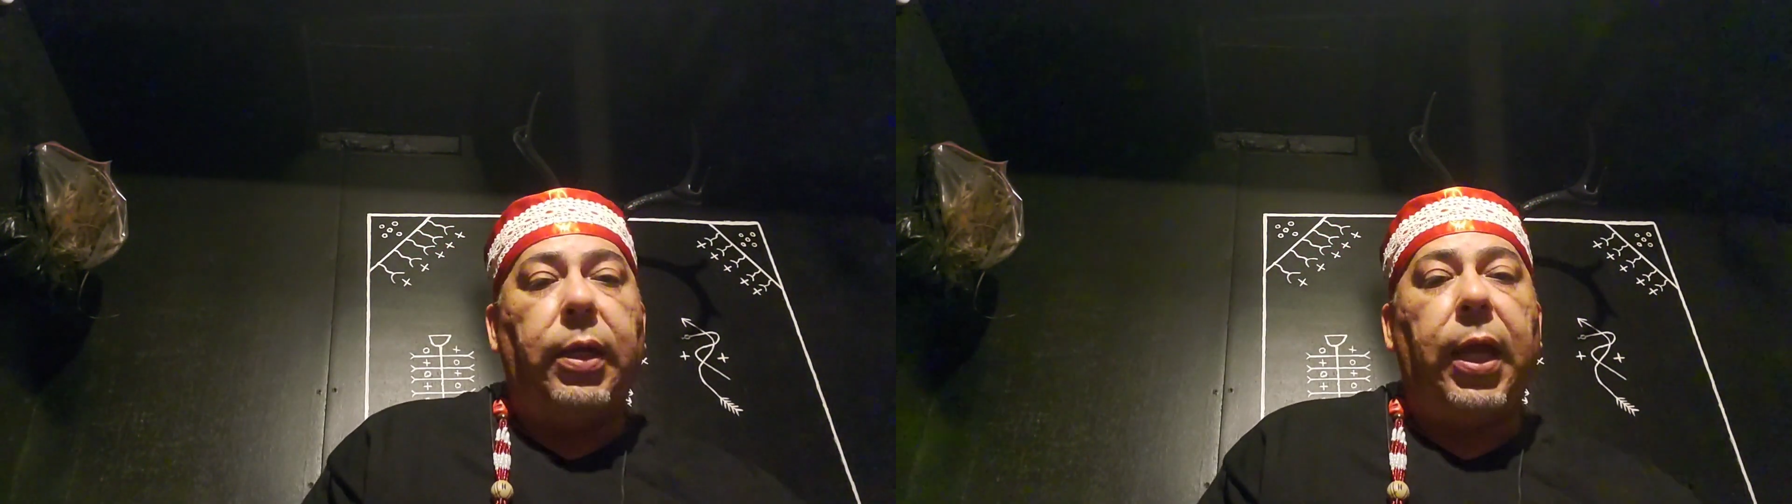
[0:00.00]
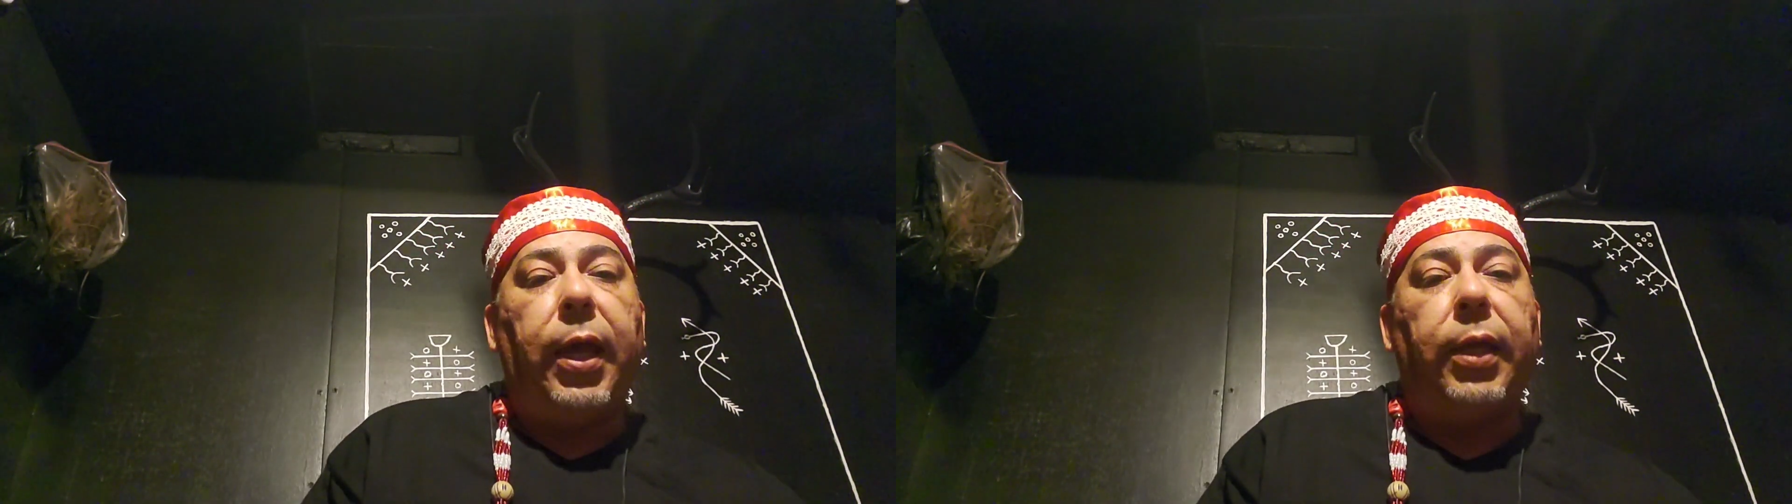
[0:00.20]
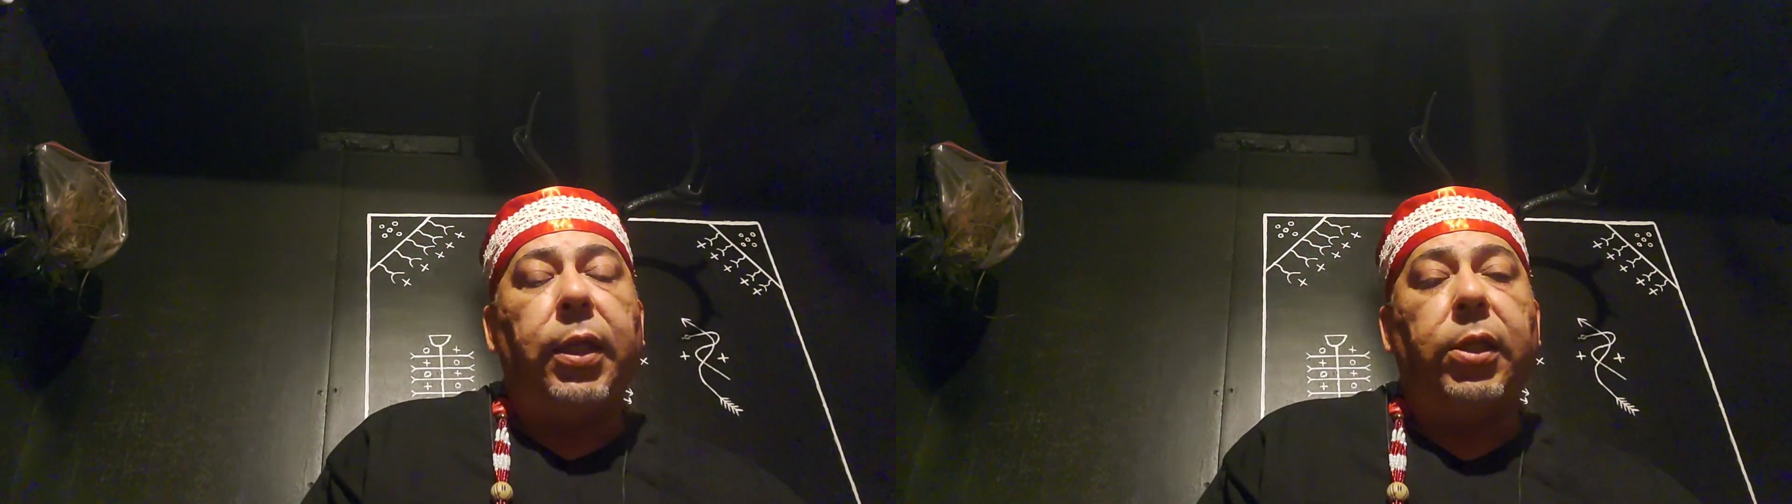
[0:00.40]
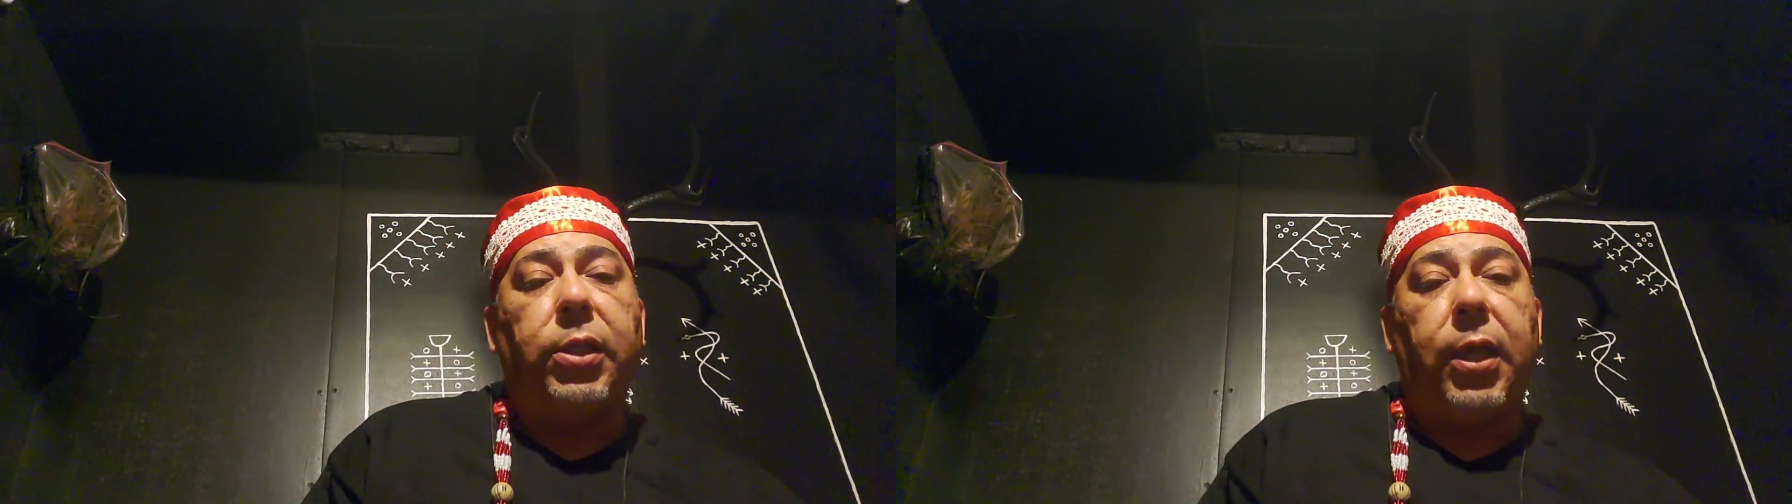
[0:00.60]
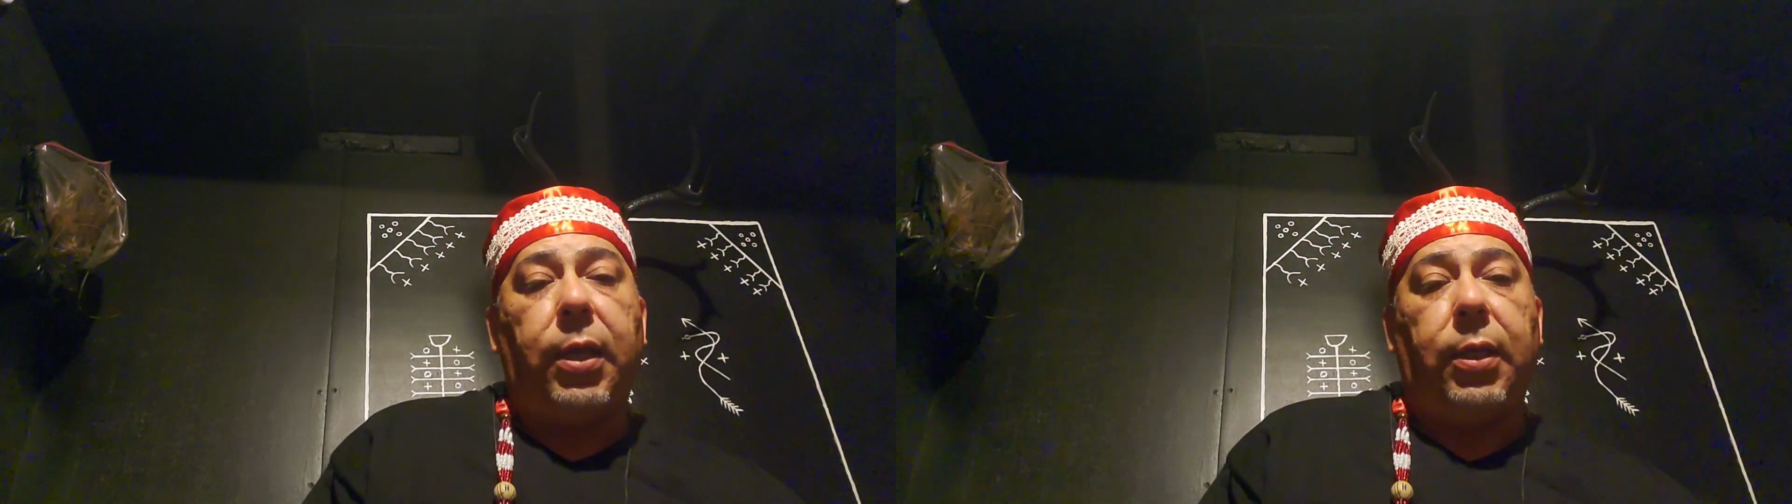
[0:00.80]
not
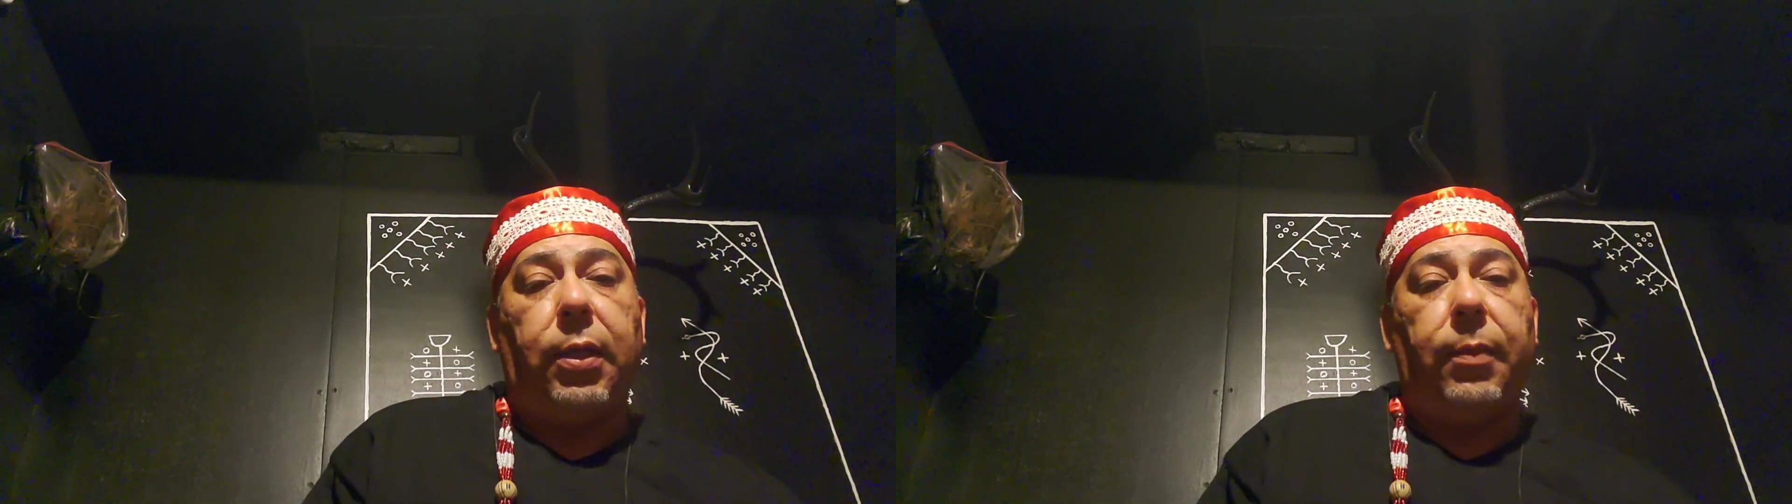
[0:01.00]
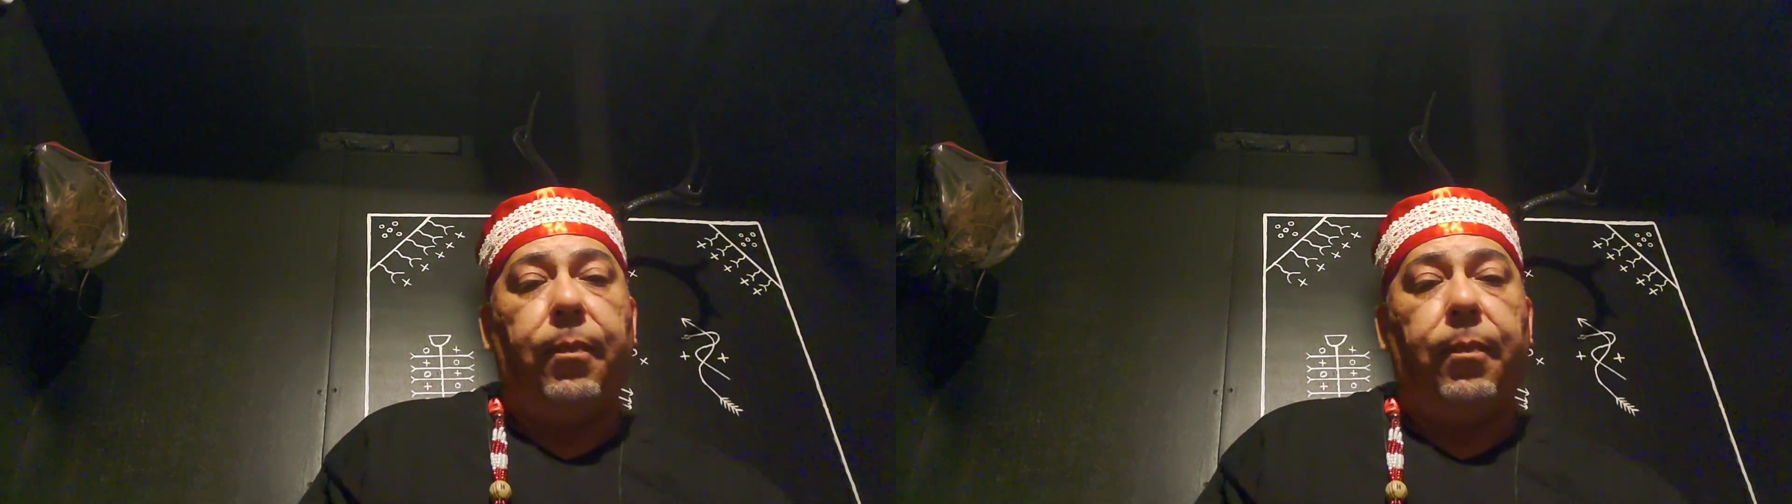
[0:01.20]
initiated